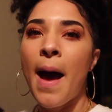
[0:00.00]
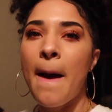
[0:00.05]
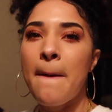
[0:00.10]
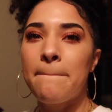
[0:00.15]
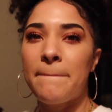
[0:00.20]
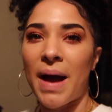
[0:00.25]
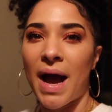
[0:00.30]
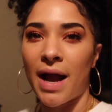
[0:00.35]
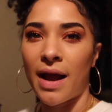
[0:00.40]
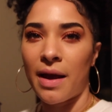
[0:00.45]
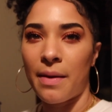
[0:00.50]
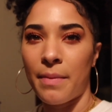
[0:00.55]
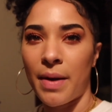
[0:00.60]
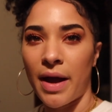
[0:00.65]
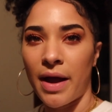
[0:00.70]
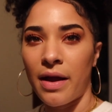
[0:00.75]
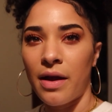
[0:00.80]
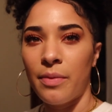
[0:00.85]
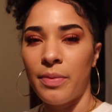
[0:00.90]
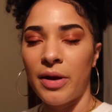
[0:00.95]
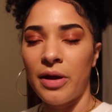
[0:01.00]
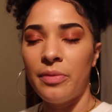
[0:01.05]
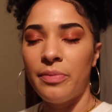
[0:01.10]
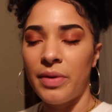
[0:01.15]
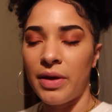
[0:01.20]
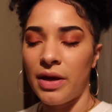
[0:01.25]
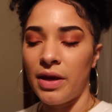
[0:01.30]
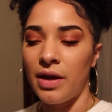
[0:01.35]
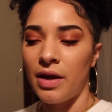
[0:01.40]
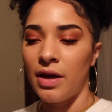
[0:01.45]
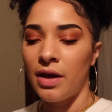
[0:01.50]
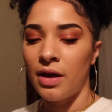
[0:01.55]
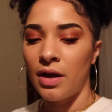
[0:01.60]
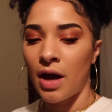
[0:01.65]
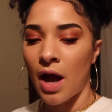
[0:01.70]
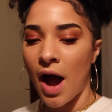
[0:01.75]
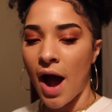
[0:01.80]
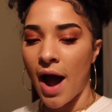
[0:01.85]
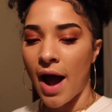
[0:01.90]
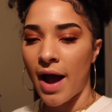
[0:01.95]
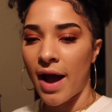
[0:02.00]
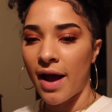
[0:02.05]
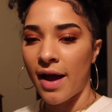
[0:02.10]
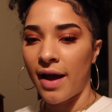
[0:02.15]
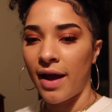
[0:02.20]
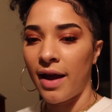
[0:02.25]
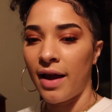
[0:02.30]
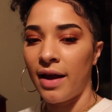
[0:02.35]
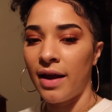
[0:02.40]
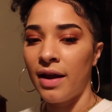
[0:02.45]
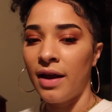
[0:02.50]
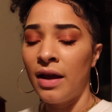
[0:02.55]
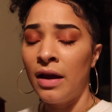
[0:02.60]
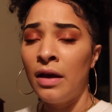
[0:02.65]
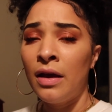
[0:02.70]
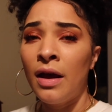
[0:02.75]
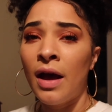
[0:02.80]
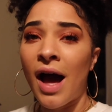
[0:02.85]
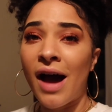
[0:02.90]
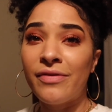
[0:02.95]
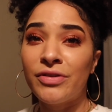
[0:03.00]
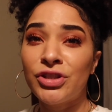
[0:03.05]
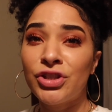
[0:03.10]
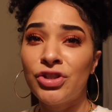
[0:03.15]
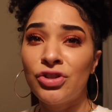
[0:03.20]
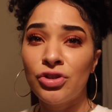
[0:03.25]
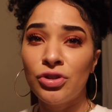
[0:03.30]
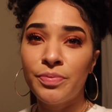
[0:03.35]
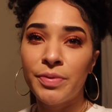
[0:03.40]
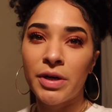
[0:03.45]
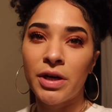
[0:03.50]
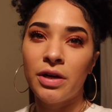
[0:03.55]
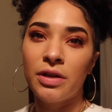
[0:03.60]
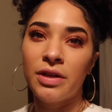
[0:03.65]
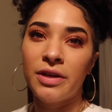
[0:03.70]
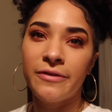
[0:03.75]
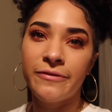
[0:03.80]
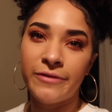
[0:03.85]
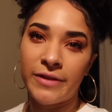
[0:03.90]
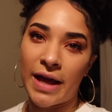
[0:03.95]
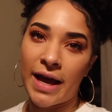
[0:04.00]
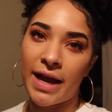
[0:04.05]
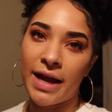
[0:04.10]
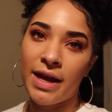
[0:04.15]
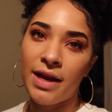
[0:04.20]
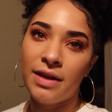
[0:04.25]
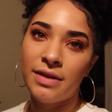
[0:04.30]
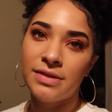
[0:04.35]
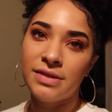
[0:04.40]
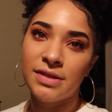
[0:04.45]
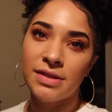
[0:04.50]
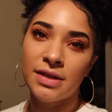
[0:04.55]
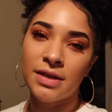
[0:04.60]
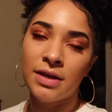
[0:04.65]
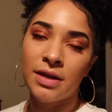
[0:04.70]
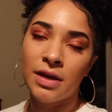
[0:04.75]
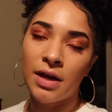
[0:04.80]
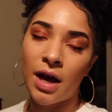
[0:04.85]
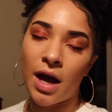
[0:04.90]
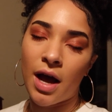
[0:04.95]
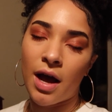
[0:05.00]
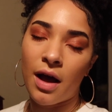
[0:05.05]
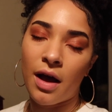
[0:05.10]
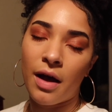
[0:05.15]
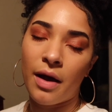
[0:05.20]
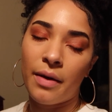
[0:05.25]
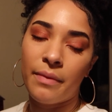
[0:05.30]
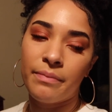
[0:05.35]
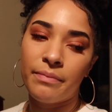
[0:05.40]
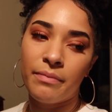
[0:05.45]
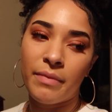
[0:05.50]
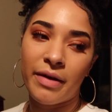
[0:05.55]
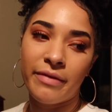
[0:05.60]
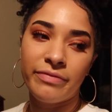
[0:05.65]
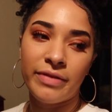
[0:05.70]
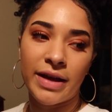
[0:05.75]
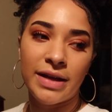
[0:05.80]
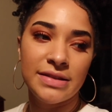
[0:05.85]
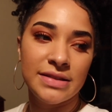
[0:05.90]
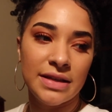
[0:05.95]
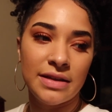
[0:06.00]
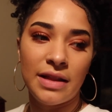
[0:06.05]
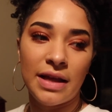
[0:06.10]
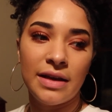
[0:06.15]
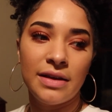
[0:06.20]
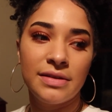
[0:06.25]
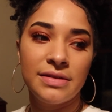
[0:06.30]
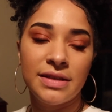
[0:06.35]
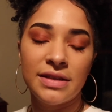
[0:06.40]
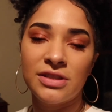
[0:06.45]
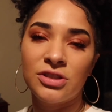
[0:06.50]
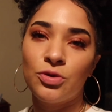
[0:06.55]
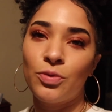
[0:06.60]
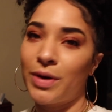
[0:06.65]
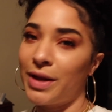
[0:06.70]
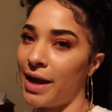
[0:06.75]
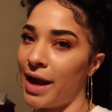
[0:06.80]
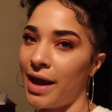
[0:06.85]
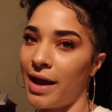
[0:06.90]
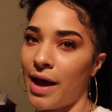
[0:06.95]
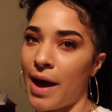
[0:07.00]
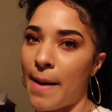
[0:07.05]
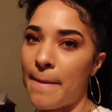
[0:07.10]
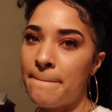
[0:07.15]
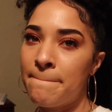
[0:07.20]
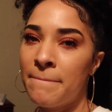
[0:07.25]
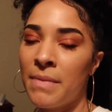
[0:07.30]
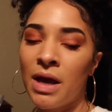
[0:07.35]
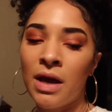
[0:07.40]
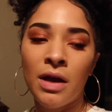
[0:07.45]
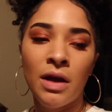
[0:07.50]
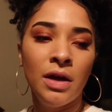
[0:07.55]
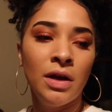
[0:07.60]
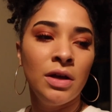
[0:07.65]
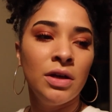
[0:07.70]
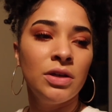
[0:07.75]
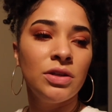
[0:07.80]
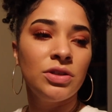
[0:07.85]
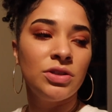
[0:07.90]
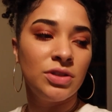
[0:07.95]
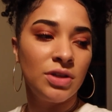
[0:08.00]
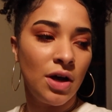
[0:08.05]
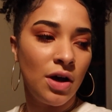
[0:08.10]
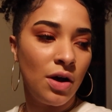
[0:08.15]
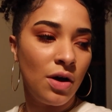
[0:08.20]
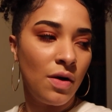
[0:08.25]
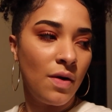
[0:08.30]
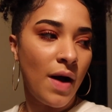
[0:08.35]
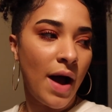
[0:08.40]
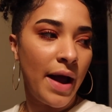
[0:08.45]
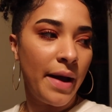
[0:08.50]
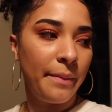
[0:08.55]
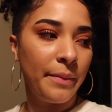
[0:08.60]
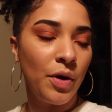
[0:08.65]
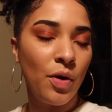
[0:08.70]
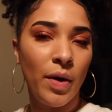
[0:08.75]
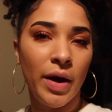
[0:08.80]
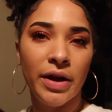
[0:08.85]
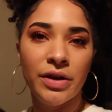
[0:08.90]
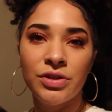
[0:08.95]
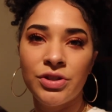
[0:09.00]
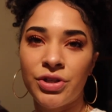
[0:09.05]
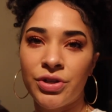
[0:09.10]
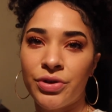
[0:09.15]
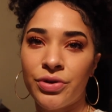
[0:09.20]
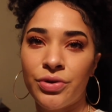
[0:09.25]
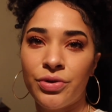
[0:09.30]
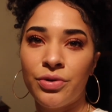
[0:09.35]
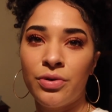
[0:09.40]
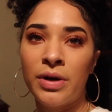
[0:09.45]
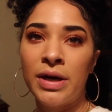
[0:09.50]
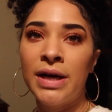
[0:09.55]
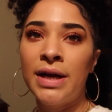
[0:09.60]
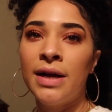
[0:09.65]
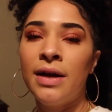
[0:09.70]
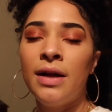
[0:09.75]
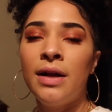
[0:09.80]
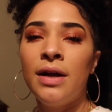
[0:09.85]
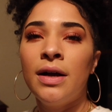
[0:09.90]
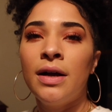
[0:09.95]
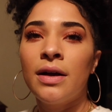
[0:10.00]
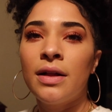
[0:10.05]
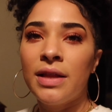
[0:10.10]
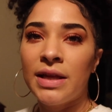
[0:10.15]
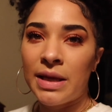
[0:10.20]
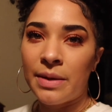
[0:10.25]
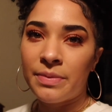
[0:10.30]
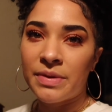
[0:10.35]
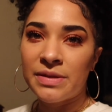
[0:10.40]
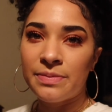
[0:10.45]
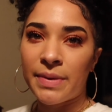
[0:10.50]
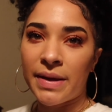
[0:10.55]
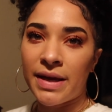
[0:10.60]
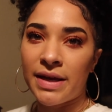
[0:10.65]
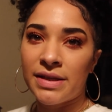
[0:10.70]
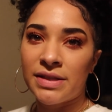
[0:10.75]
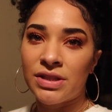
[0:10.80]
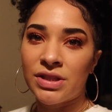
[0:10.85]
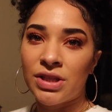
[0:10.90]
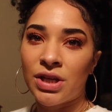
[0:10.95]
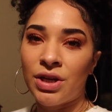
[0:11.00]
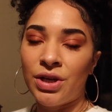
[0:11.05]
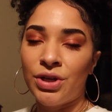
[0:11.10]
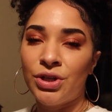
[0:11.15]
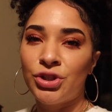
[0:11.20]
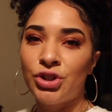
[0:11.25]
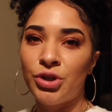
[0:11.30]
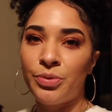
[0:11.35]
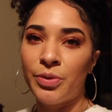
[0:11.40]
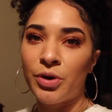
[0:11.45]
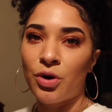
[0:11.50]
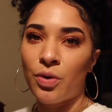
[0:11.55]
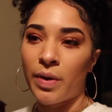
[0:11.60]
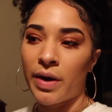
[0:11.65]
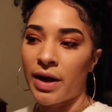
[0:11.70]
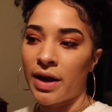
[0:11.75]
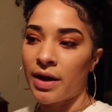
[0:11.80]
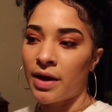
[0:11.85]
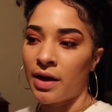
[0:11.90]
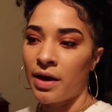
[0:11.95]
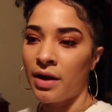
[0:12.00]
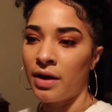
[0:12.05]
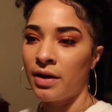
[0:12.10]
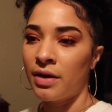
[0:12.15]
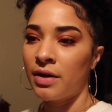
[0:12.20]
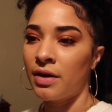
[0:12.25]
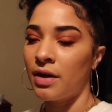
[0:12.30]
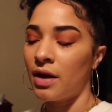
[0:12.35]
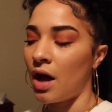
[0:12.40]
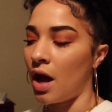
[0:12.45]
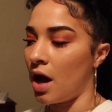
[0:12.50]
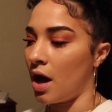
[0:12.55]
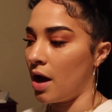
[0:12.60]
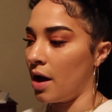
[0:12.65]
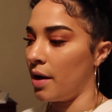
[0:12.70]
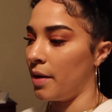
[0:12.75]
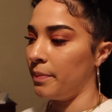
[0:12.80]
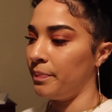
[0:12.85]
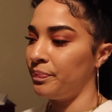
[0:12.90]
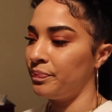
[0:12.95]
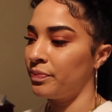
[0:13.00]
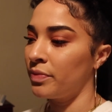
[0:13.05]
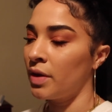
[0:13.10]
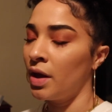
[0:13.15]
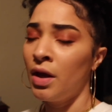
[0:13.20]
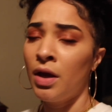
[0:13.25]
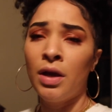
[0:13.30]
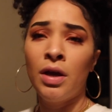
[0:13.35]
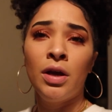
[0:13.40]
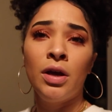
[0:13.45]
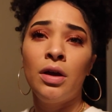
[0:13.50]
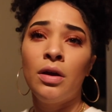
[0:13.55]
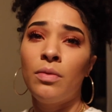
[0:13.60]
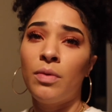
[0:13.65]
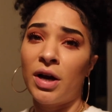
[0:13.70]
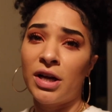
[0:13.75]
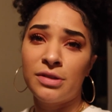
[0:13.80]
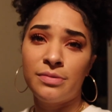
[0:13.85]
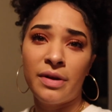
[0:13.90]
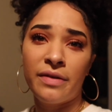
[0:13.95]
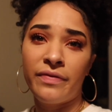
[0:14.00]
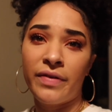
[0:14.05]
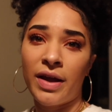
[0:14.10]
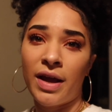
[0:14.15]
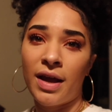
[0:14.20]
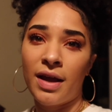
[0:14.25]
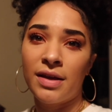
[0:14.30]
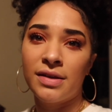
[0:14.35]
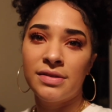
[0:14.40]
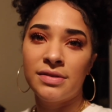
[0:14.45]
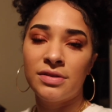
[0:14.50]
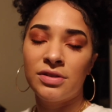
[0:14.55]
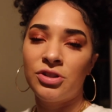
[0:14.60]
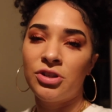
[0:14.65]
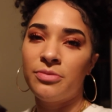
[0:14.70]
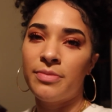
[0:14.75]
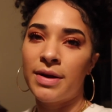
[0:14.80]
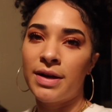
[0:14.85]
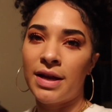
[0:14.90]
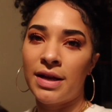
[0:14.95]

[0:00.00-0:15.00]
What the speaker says: I'm back at my Airbnb. I have a super early flight. My flight's at like 6:20 a.m. So I'm going to clean up this place super quick, wash my face, do my